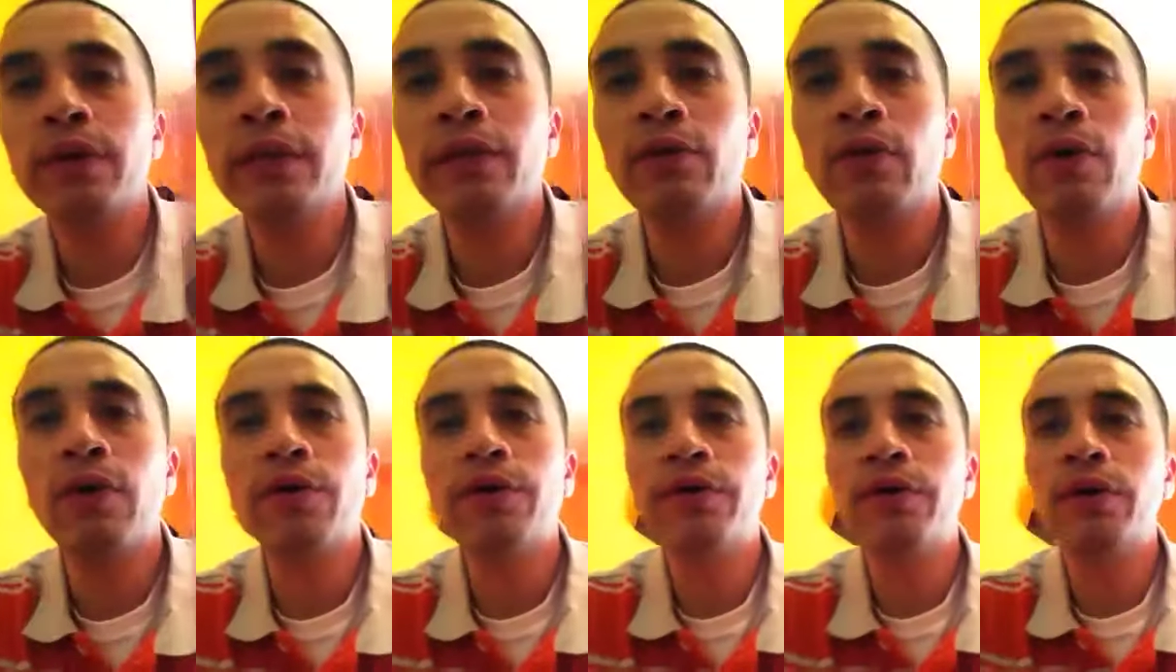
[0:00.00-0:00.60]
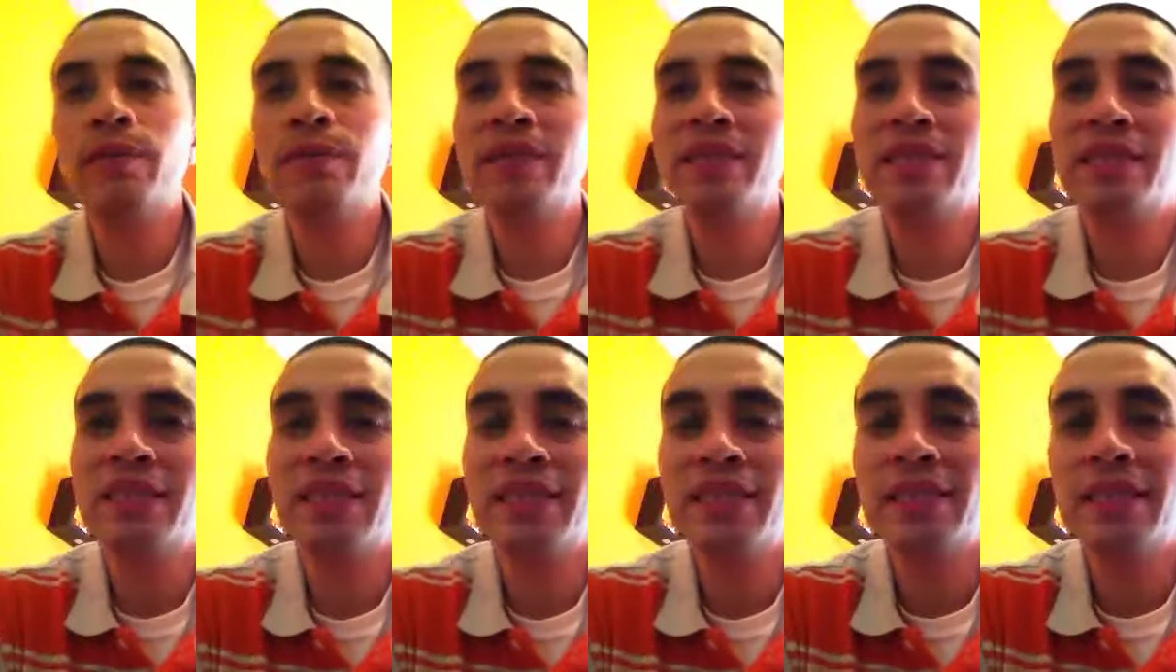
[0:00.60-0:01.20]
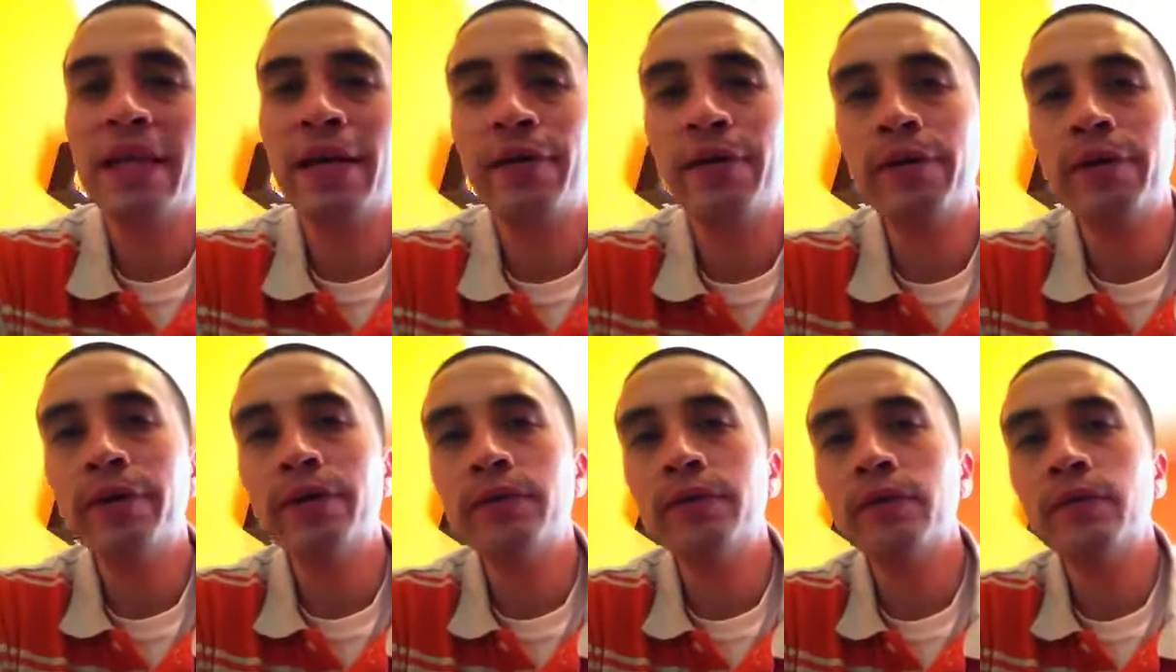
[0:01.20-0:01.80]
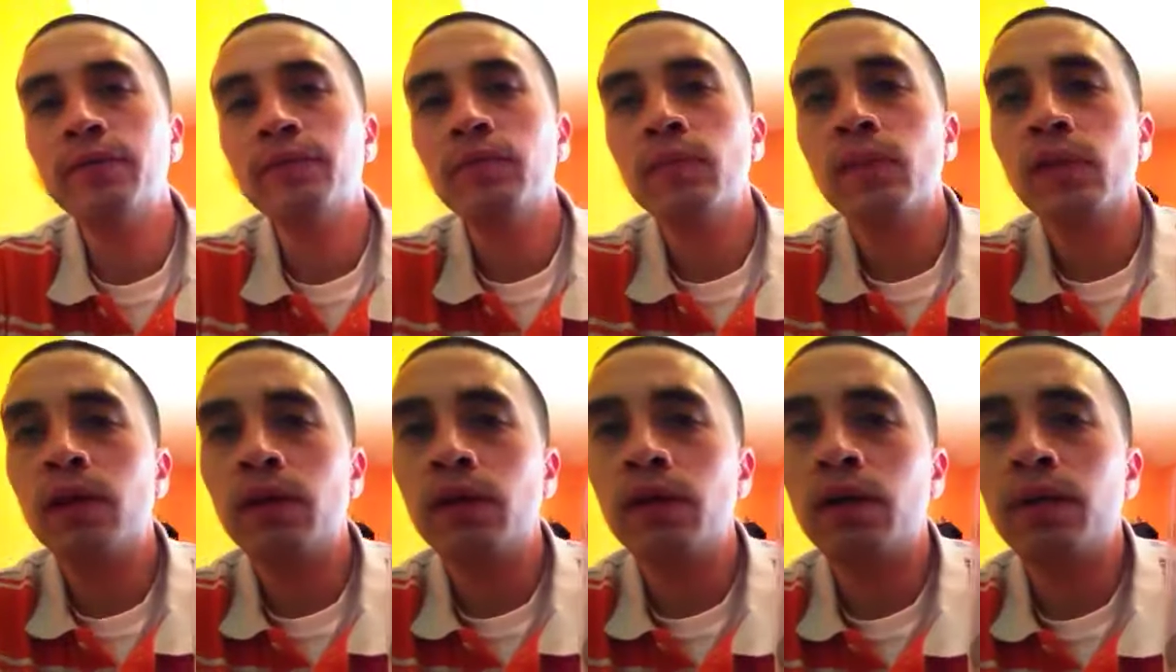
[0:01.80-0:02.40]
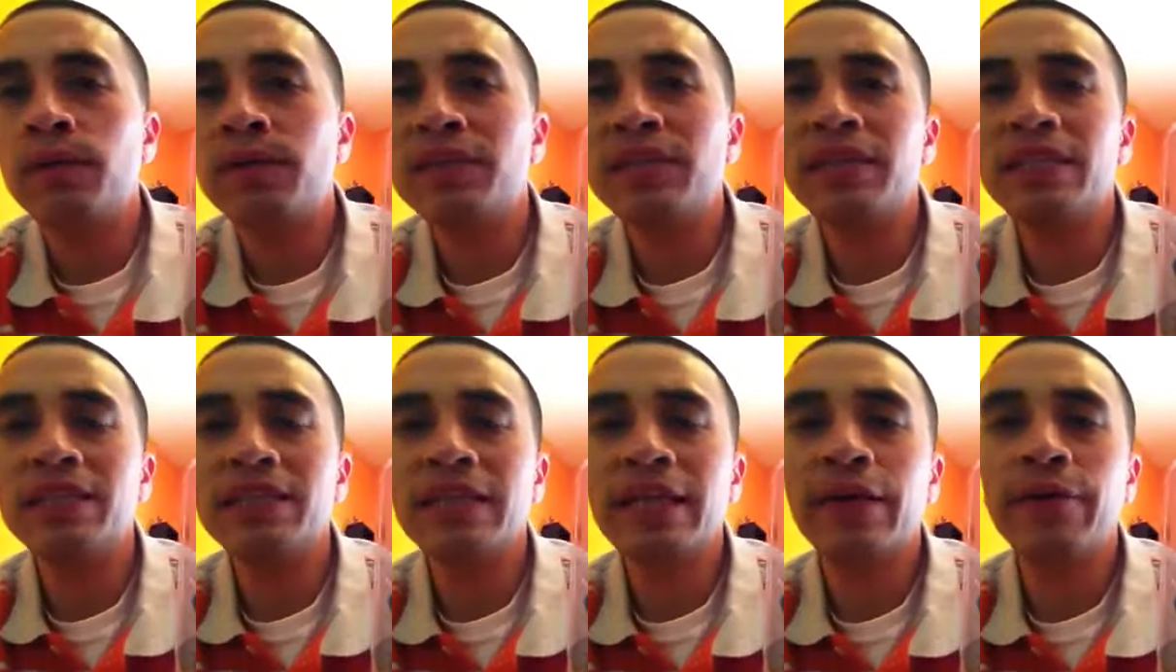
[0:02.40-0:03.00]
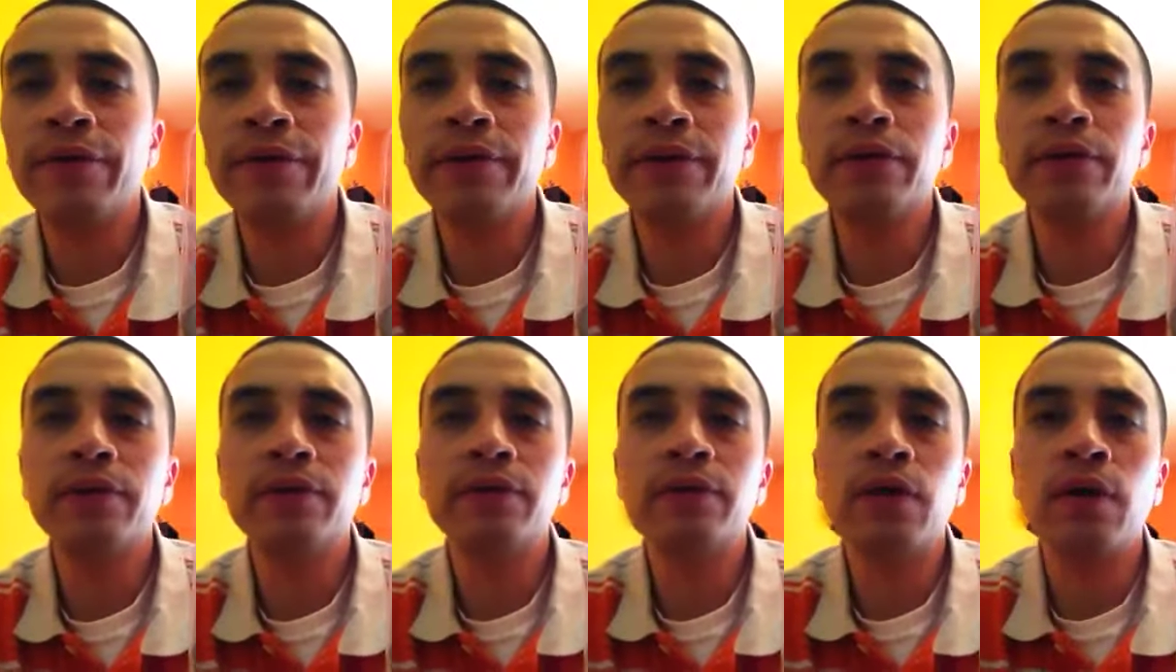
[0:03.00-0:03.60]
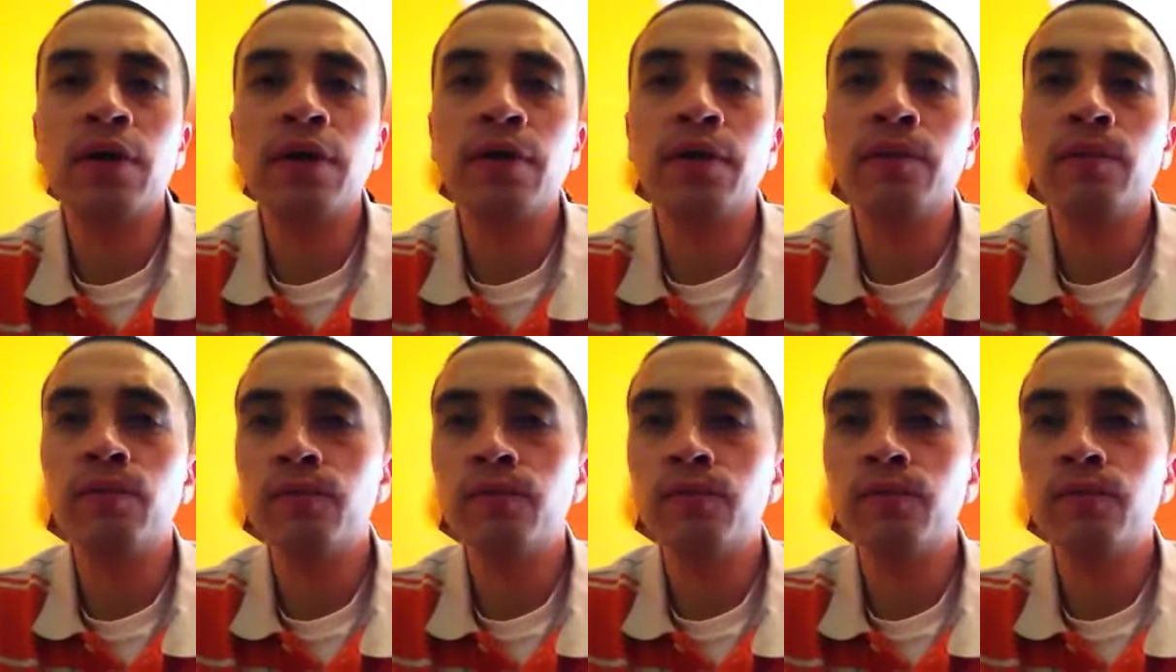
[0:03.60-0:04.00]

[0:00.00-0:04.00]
there are going to be 6 characters. The 6 characters are